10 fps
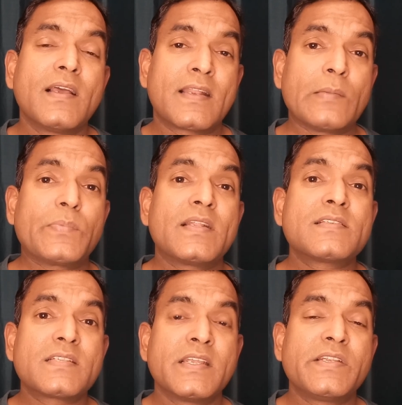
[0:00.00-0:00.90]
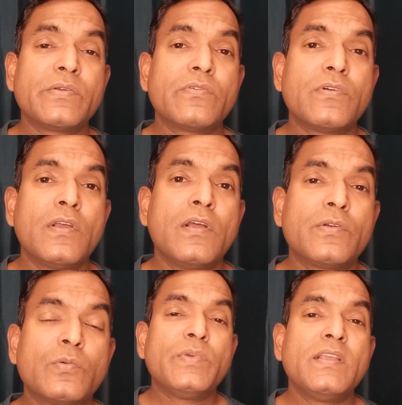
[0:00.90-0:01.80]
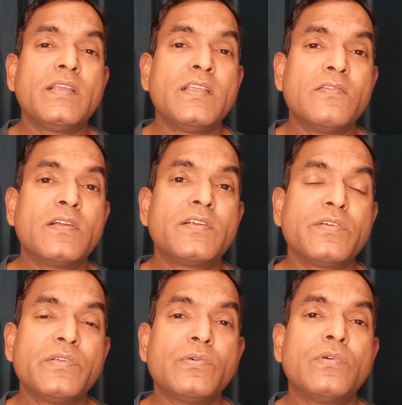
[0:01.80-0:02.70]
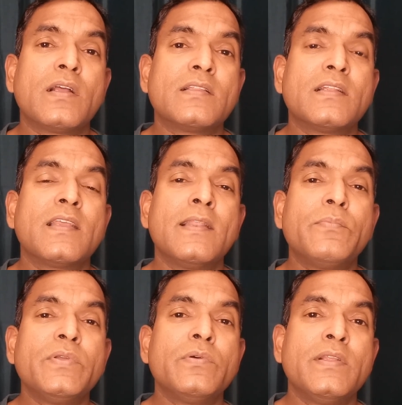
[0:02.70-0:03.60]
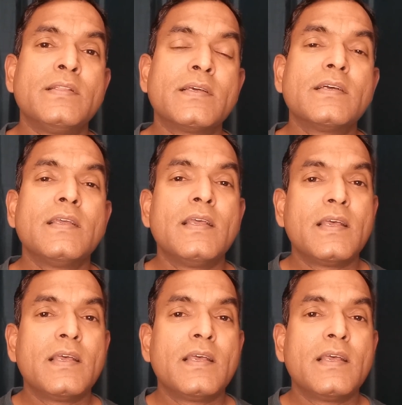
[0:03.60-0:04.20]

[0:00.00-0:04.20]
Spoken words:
representative to be given to you and then help you in the